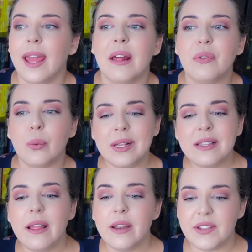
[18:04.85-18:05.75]
And there was
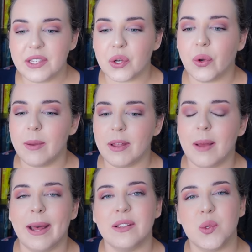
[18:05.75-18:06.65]
a lot of
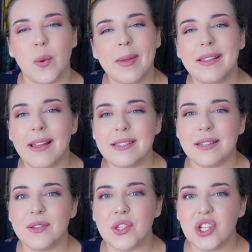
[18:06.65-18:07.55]
disagreement about swimming
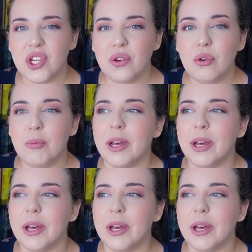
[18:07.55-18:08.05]
lessons too,